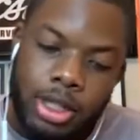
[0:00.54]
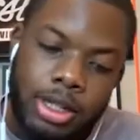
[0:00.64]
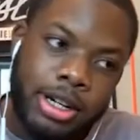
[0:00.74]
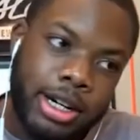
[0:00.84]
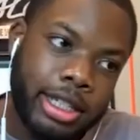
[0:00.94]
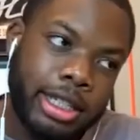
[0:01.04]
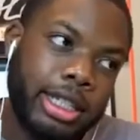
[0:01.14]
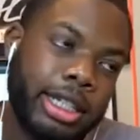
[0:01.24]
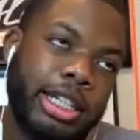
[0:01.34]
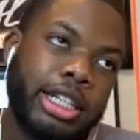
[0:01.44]
All right.
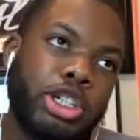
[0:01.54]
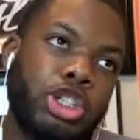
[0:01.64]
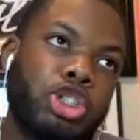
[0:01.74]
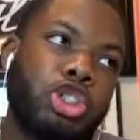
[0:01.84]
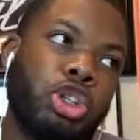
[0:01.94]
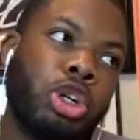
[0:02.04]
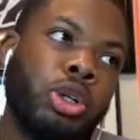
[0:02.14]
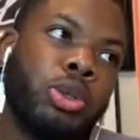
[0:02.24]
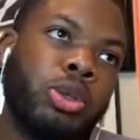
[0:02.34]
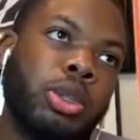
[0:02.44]

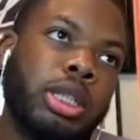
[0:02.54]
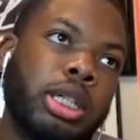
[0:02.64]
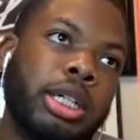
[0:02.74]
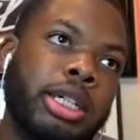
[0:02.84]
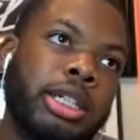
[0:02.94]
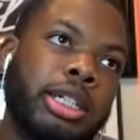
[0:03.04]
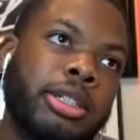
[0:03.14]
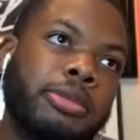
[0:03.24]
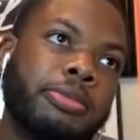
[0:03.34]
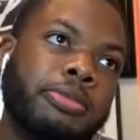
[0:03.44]
So,
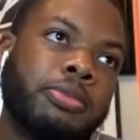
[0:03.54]
Sha'Carri